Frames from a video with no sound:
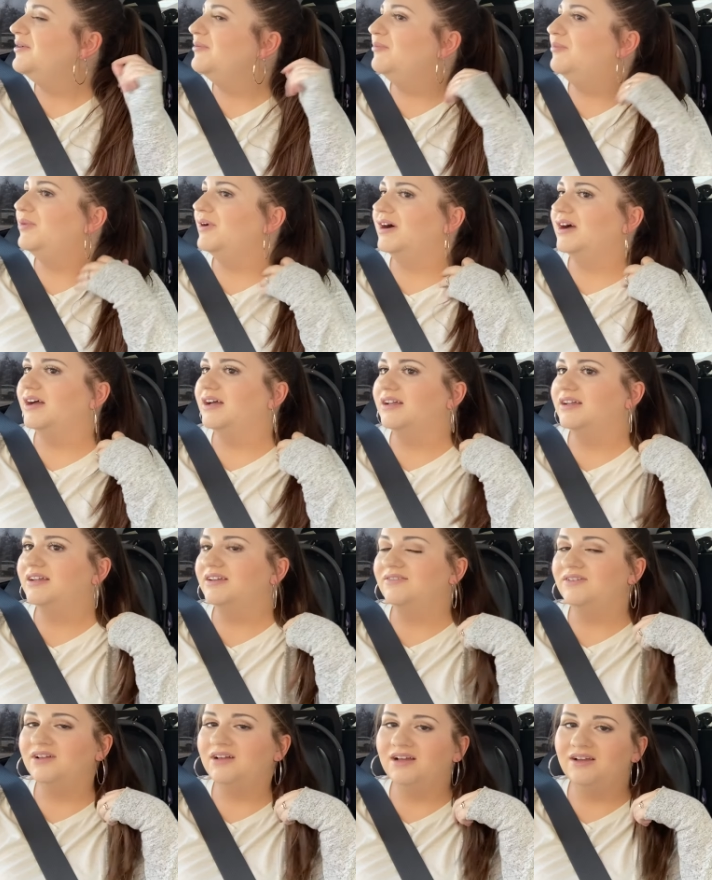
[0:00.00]
But
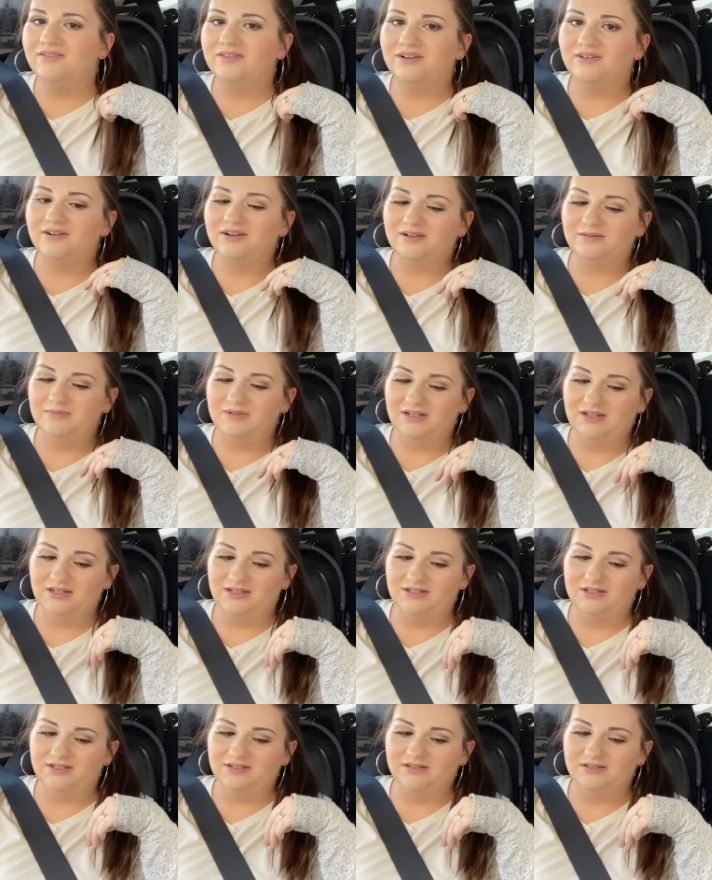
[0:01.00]
if y'all have any
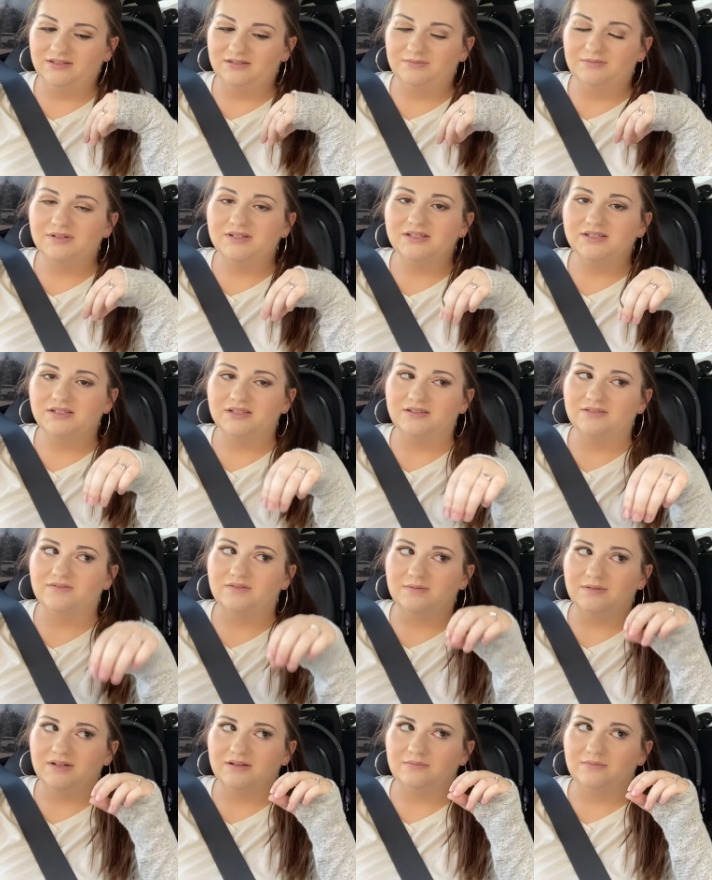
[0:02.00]
recommendations, please leave
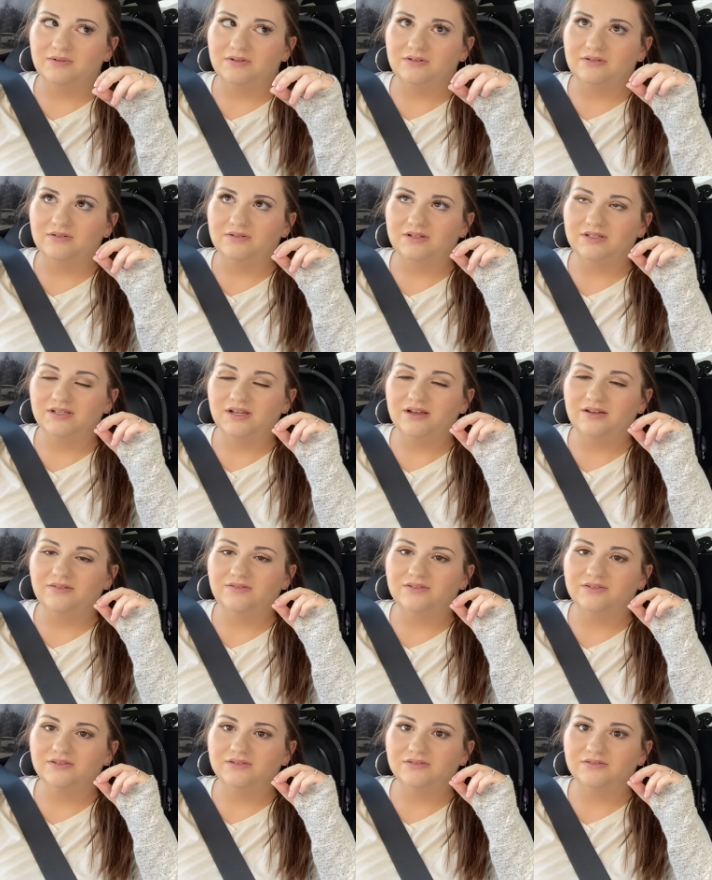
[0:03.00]
them down below because I
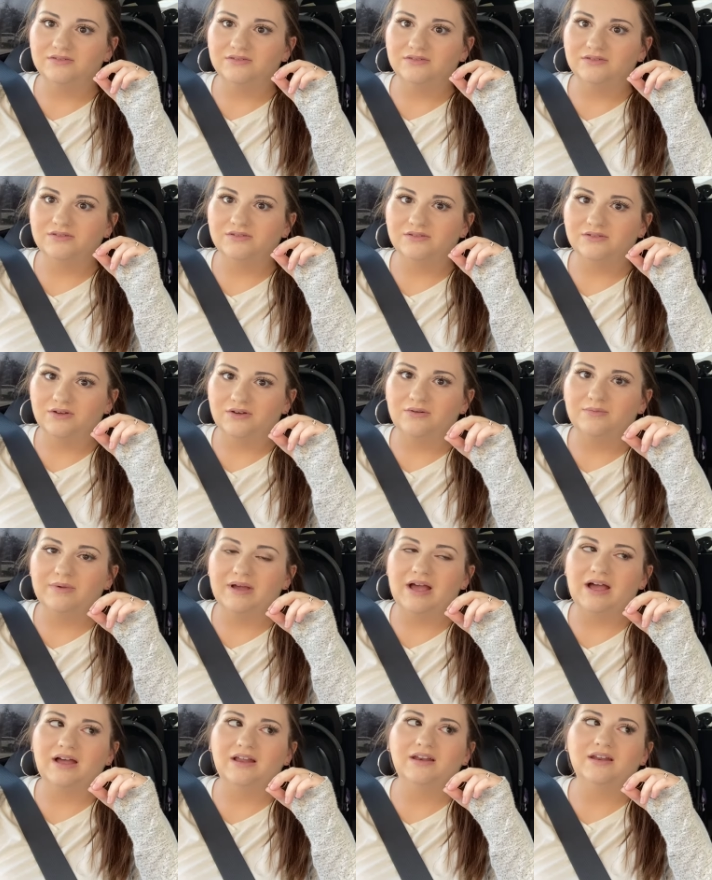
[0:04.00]
feel so
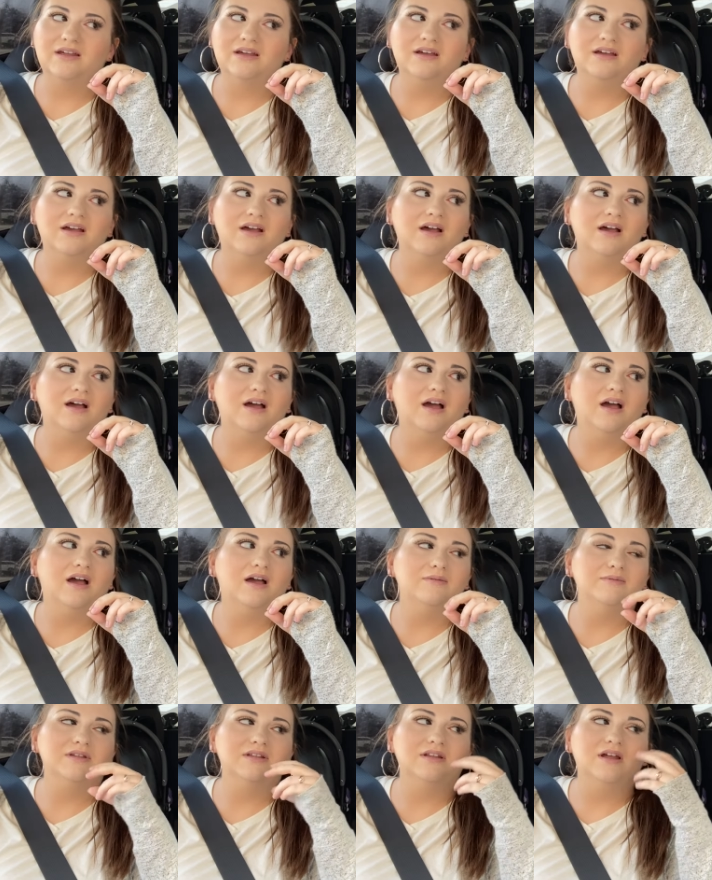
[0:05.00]
bad.
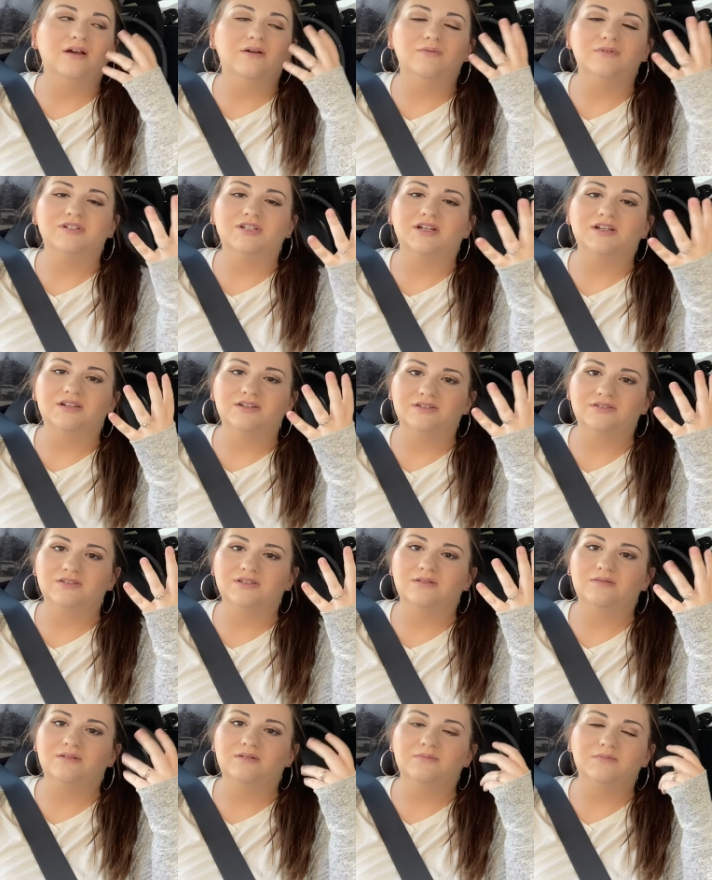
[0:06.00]
I mean, I wish I could do
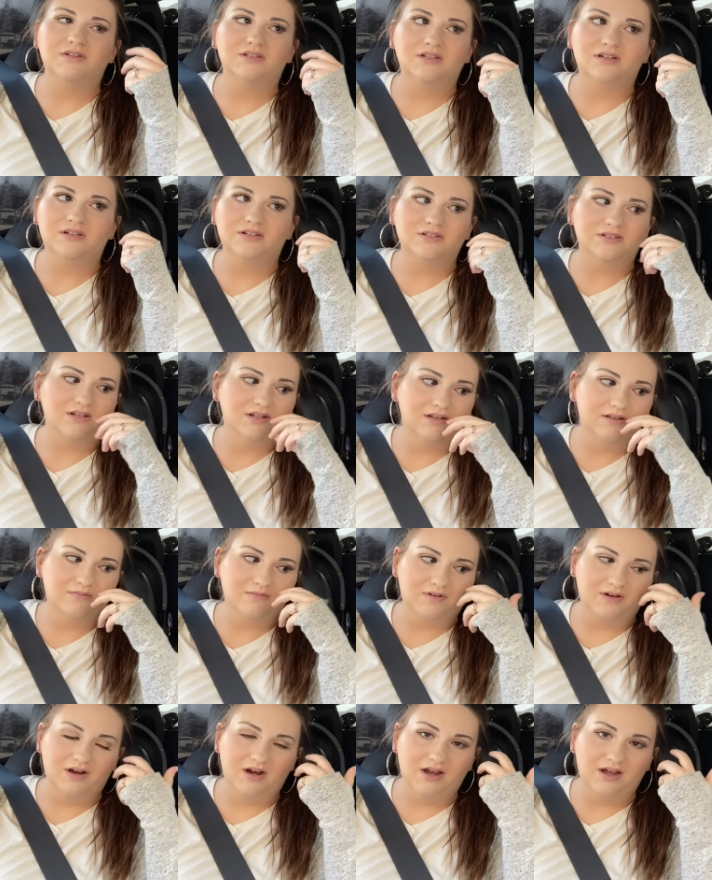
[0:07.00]
something, but it's kind of just gotta let
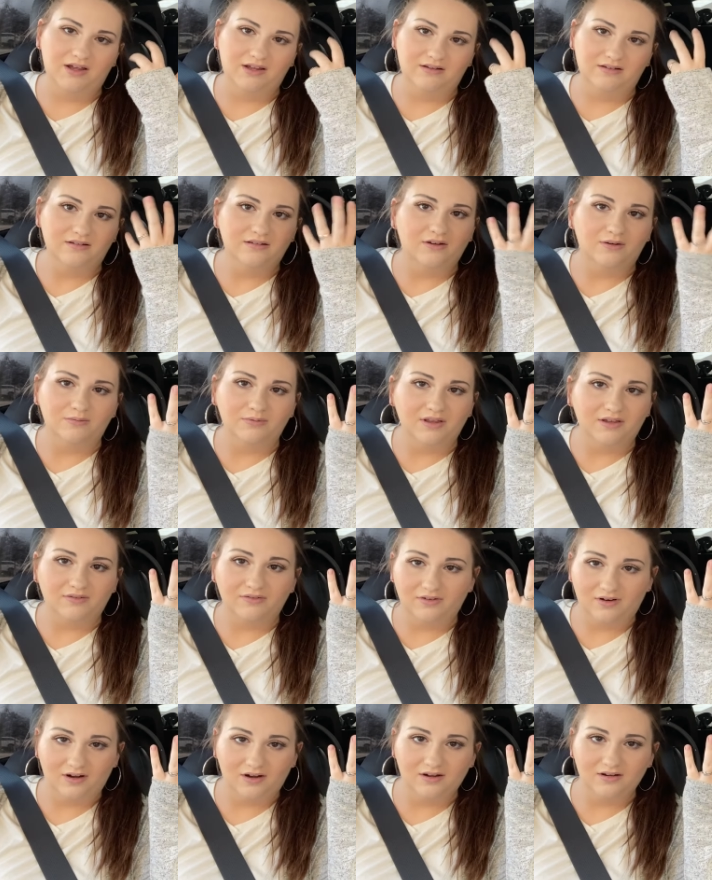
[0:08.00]
them cry and hope they
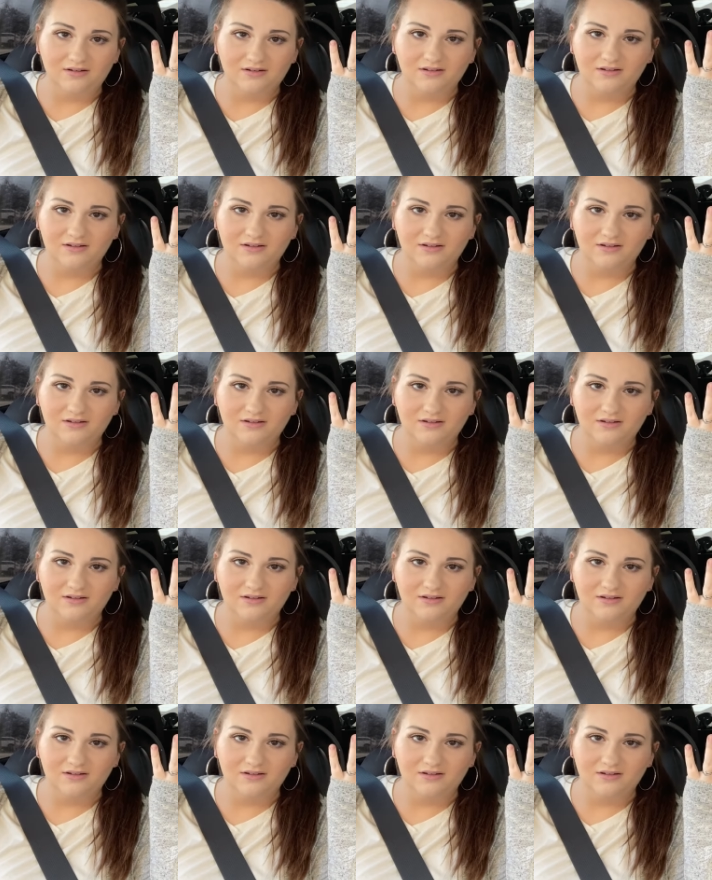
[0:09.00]
fart.